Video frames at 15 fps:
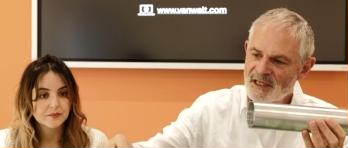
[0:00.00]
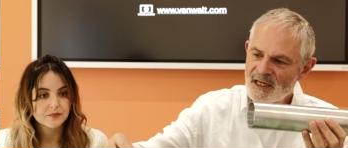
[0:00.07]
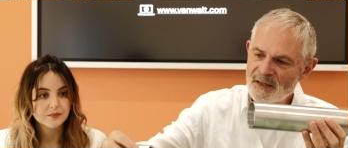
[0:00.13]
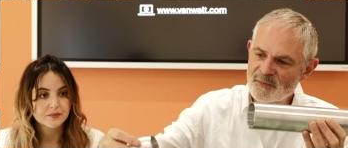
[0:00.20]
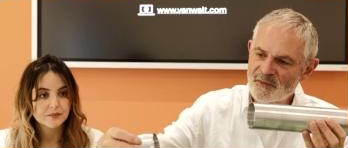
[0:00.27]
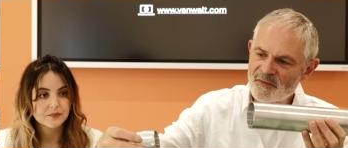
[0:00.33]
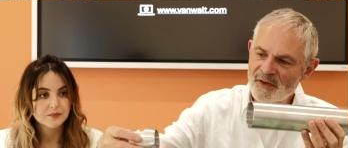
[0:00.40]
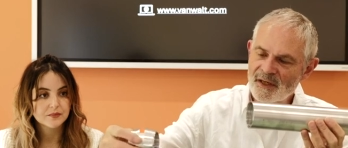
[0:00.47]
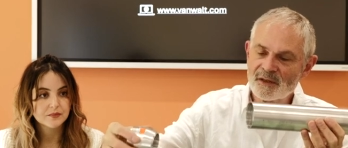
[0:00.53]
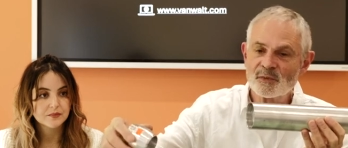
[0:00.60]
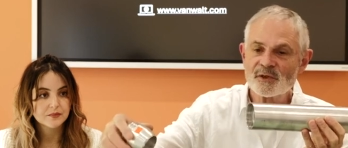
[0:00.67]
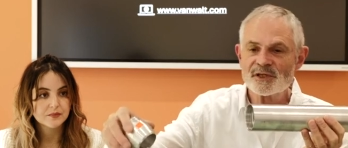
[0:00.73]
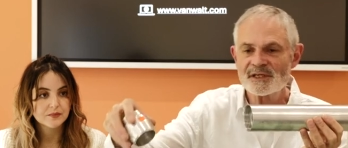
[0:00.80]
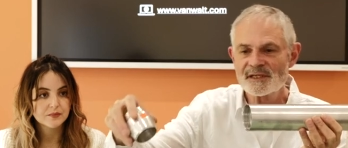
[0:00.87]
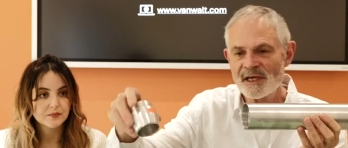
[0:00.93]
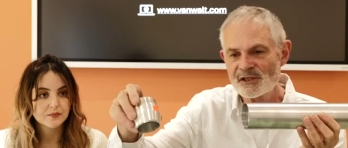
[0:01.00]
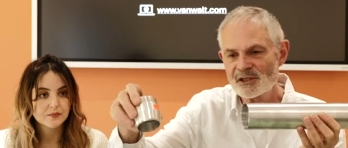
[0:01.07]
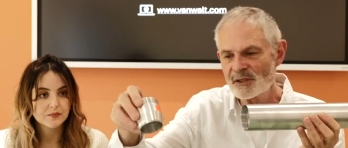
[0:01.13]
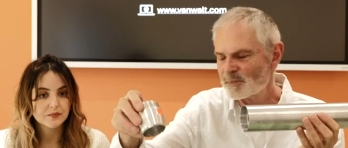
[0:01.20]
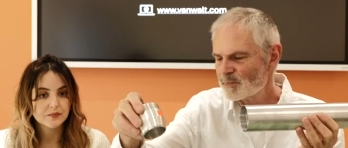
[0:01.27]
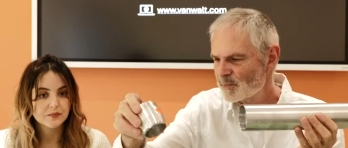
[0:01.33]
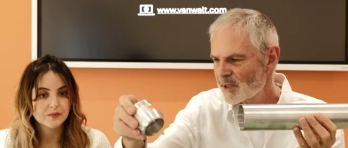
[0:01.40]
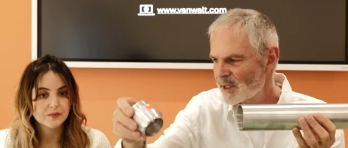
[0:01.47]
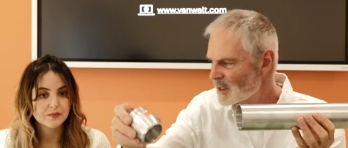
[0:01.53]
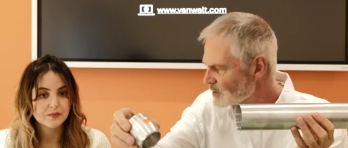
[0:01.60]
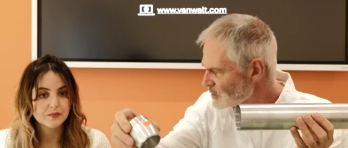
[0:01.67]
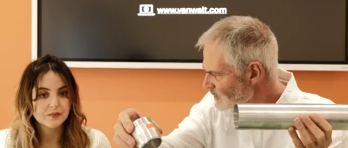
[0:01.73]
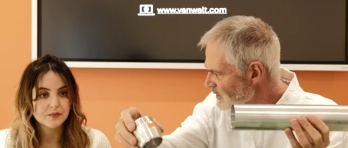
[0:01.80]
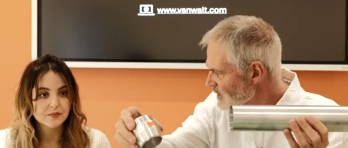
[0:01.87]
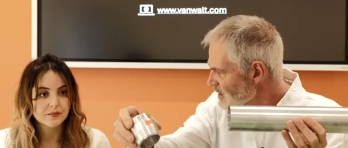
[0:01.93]
Speaker 1: type of head, which is actually
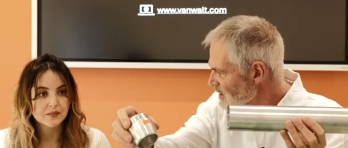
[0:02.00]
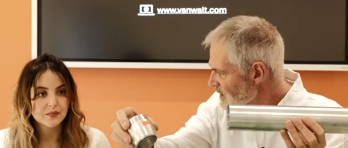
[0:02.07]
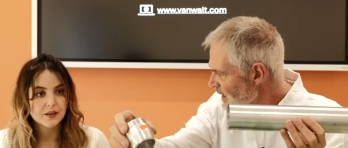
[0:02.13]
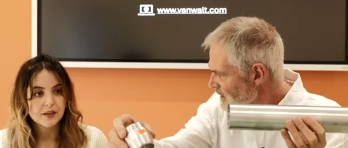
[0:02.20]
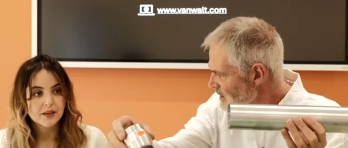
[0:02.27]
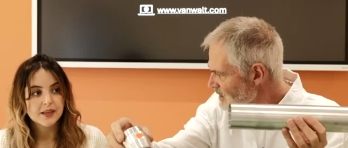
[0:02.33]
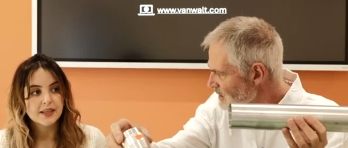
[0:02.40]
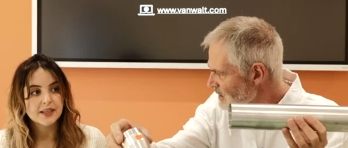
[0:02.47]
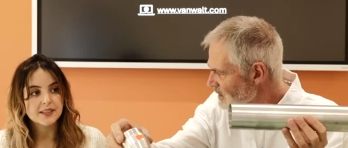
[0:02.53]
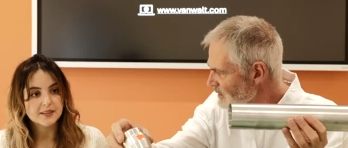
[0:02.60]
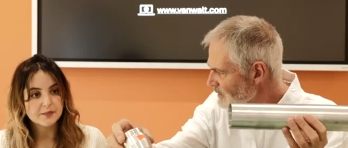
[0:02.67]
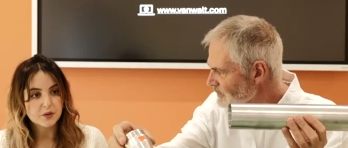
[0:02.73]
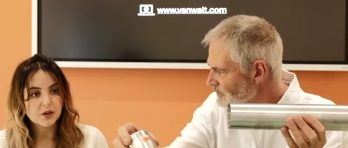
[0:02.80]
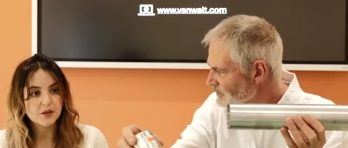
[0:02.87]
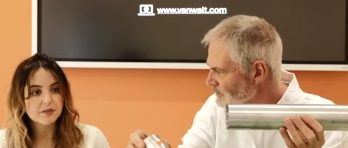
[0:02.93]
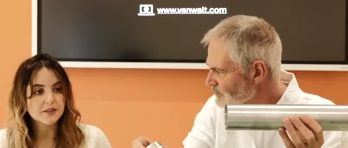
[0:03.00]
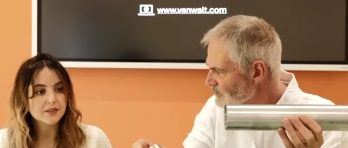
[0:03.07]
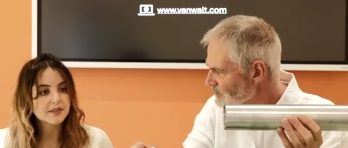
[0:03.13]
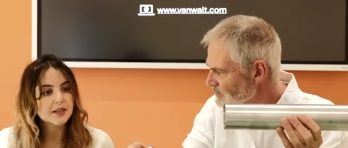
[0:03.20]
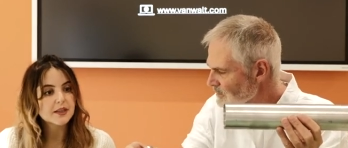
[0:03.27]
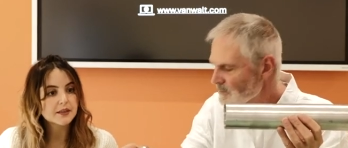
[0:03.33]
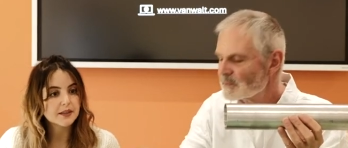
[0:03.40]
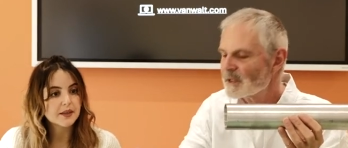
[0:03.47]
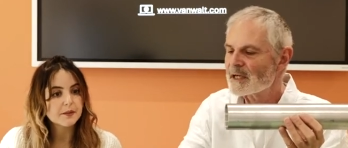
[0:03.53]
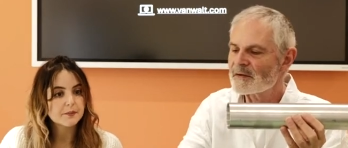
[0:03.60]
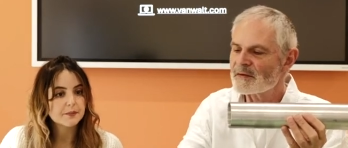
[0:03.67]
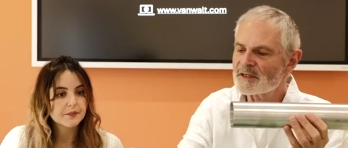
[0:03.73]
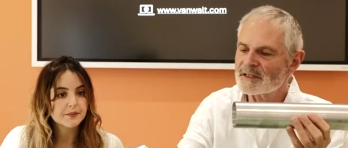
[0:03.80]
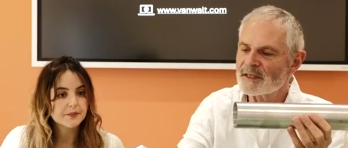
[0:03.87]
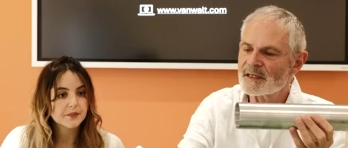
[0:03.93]
part of the set. It
Speaker 2: is part of the set. Part of
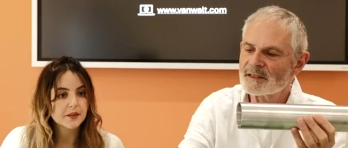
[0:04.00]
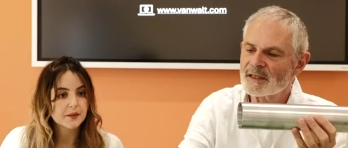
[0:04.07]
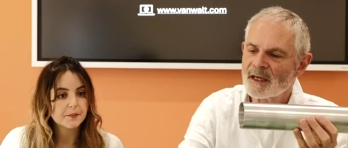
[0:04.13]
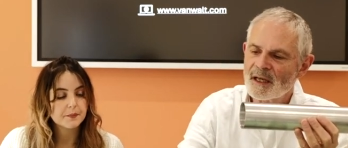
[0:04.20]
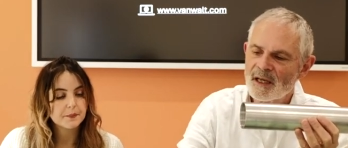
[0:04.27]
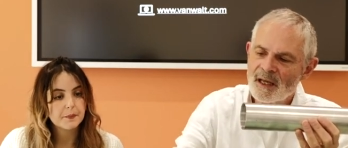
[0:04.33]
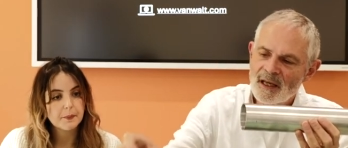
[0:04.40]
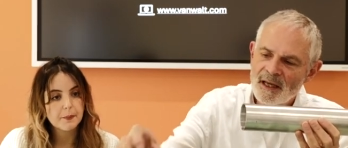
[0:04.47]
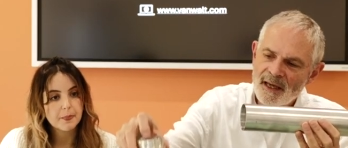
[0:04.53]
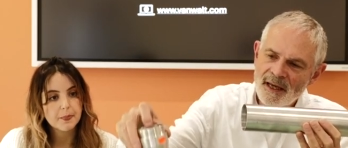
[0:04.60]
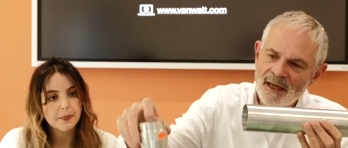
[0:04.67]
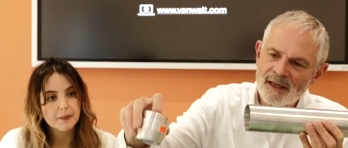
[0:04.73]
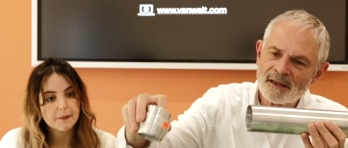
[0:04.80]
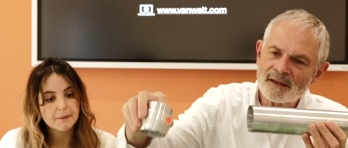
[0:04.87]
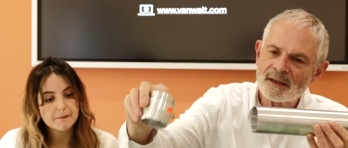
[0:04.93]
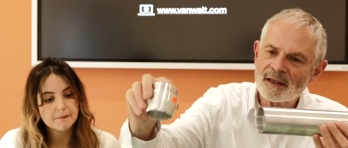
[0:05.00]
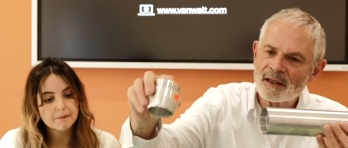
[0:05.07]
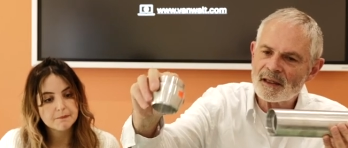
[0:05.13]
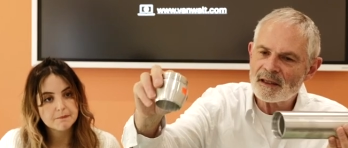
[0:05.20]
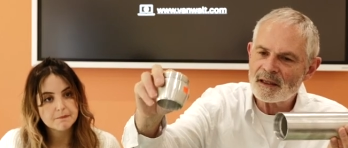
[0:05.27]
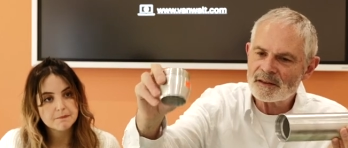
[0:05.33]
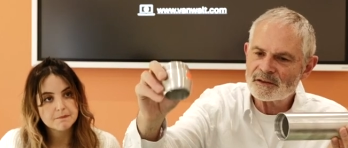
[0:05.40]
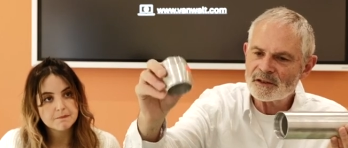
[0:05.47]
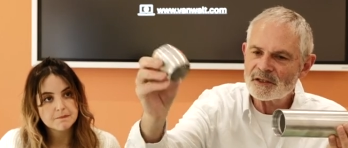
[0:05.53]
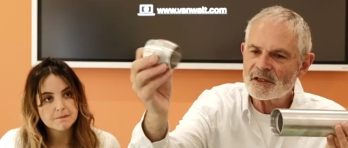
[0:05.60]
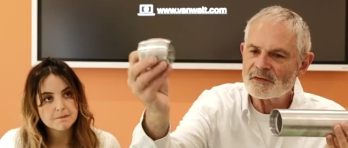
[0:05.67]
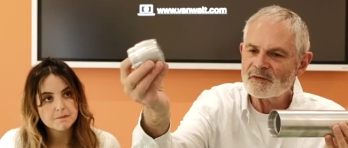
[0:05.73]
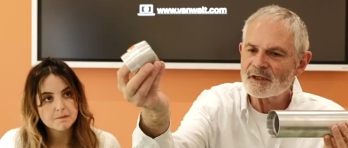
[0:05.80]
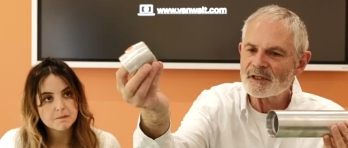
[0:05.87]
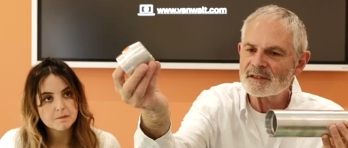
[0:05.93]
the
Speaker 1: set. And uh, I don't know
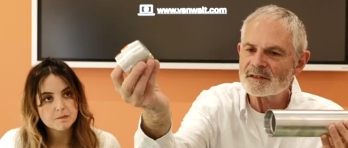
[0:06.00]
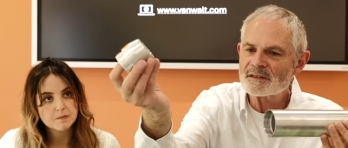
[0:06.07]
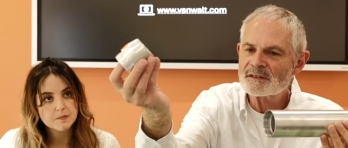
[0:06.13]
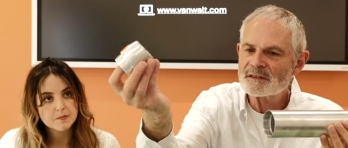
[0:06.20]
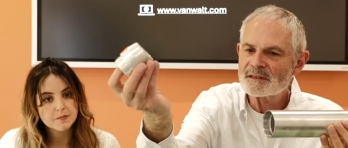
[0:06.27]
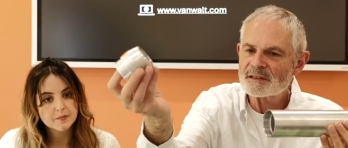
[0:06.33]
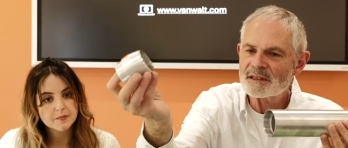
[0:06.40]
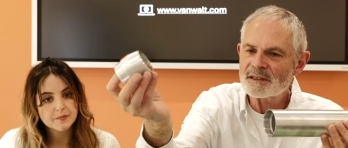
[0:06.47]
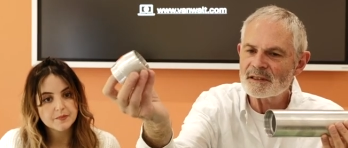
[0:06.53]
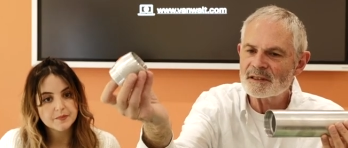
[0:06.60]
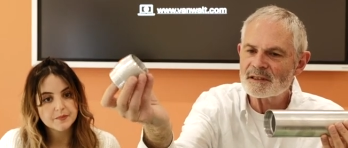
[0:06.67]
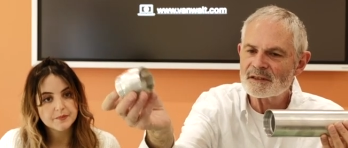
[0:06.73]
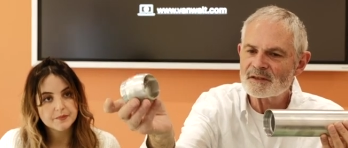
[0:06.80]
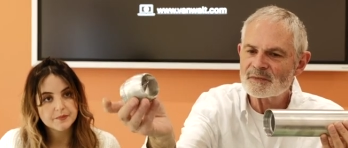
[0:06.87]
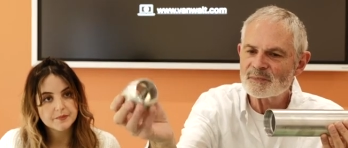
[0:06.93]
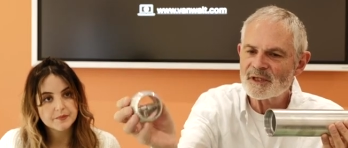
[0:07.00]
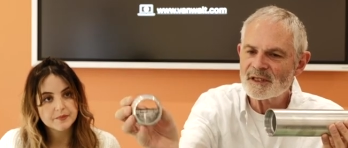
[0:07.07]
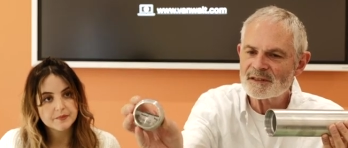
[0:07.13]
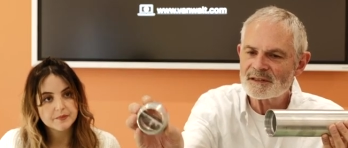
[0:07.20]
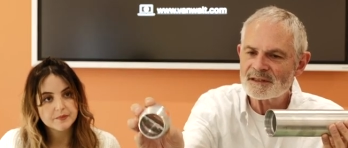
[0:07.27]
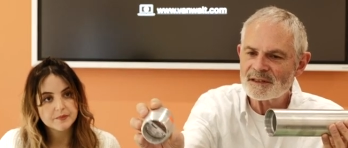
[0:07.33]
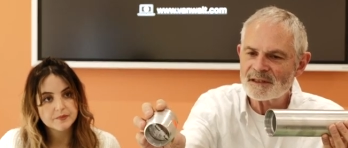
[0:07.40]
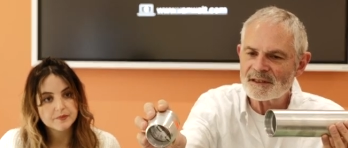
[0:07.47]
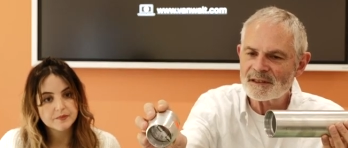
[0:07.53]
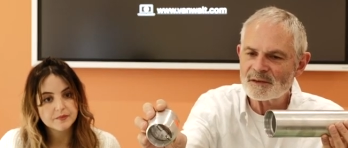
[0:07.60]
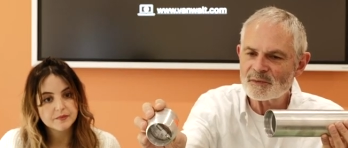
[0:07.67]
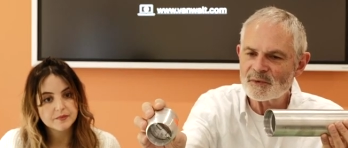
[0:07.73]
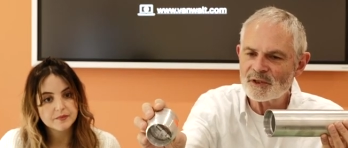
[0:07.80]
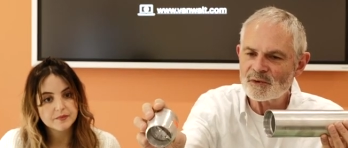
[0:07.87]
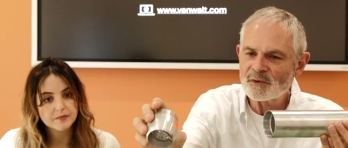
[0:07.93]
if you can see it, but uh,
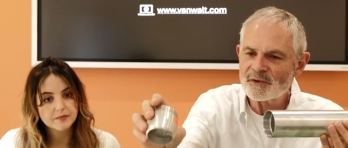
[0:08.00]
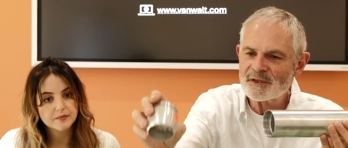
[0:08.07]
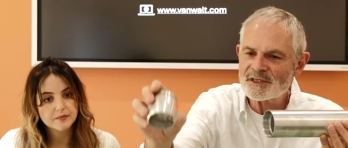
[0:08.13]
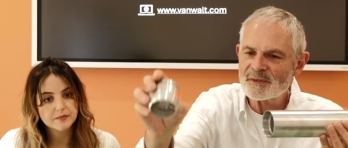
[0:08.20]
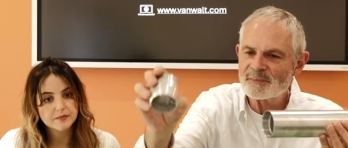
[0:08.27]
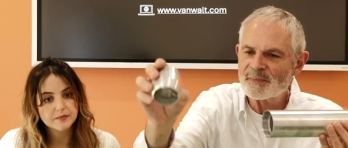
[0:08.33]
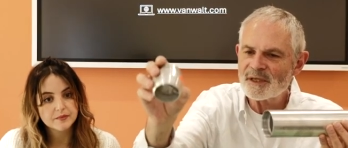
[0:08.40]
we call this a